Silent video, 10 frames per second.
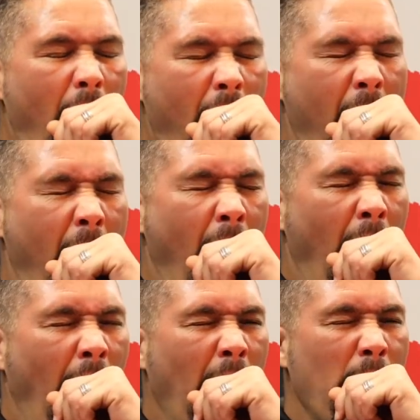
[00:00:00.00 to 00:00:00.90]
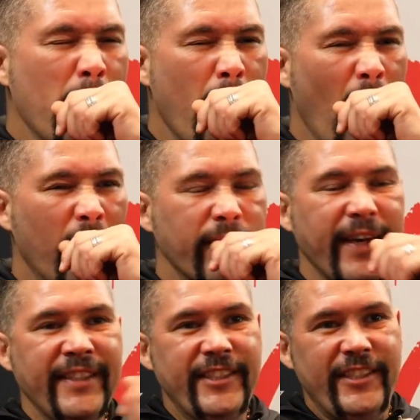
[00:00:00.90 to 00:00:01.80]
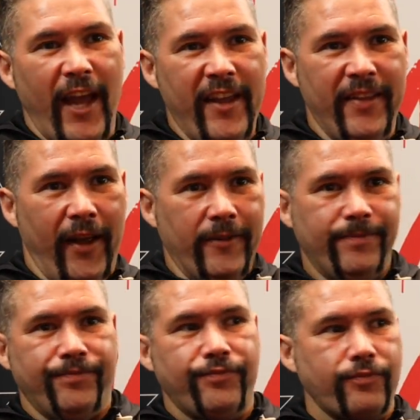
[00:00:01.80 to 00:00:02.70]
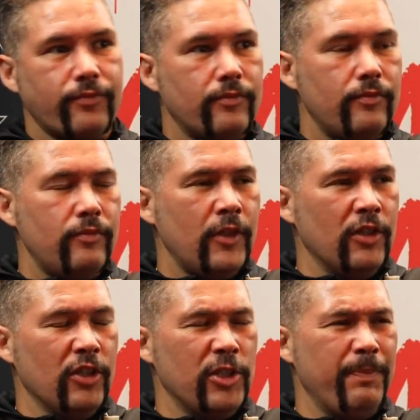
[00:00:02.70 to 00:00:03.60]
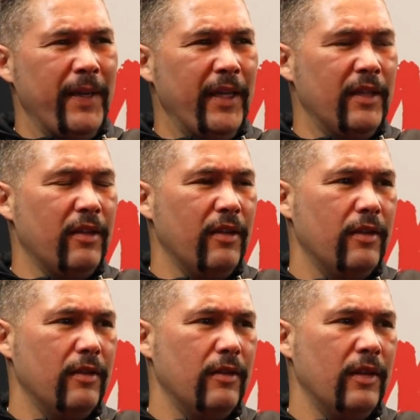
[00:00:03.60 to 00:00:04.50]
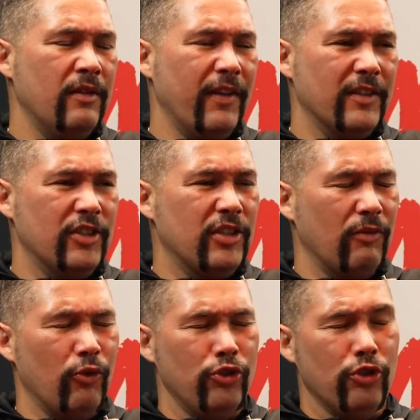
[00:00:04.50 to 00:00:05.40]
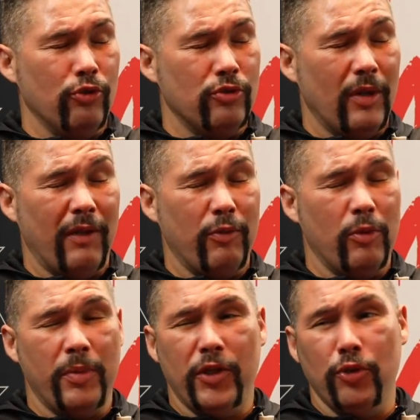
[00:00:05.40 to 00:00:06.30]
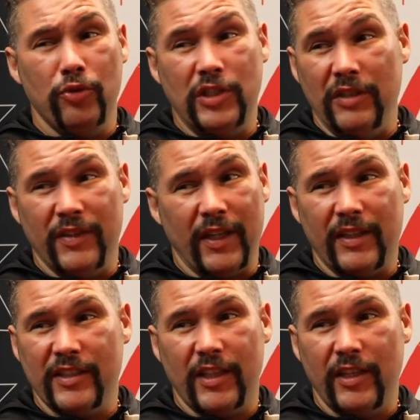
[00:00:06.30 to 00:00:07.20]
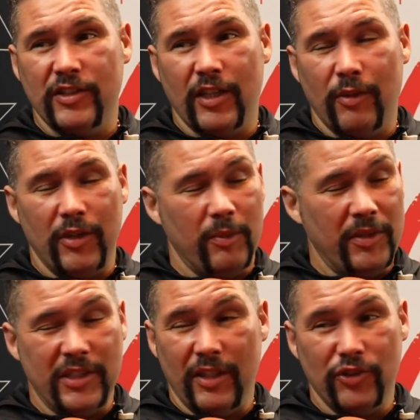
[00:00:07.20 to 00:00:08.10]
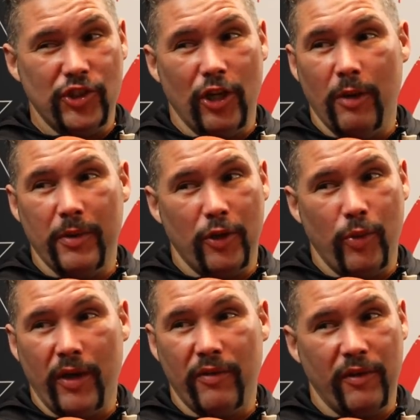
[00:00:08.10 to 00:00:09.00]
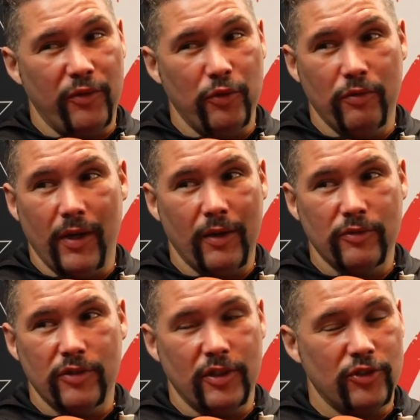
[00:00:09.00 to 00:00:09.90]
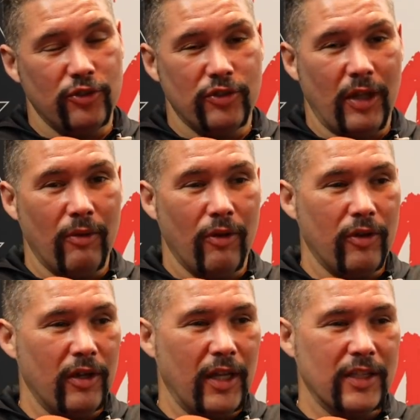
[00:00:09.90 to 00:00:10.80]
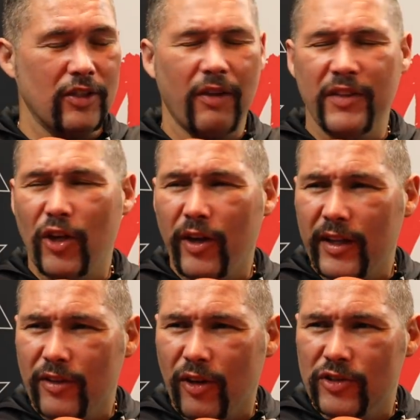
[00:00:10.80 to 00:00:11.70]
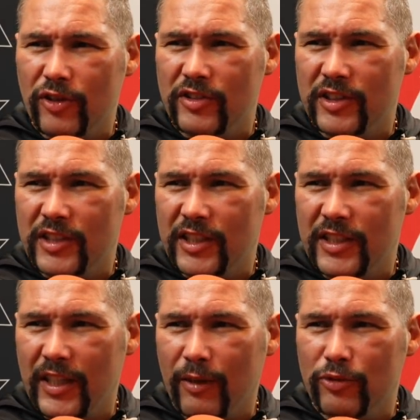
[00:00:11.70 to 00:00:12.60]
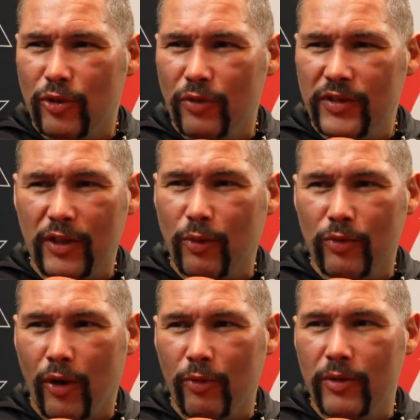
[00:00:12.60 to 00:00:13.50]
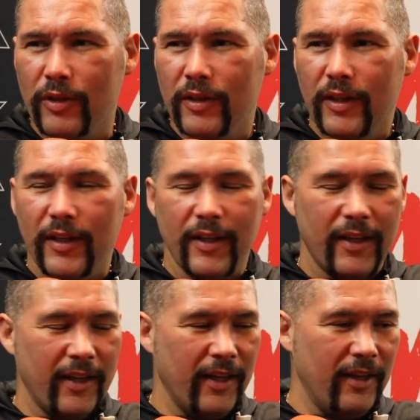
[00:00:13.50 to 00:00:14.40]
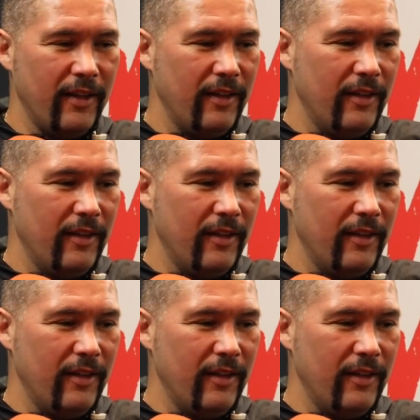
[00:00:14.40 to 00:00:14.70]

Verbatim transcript: but in saying that, the speed advantage that Roy Jones will have will be huge even at this age now. He'll be still sharp and quick for a few rounds. It's just how long it lasts. After he got head guards on, is it 16 ounce gloves? I don't know. Uh,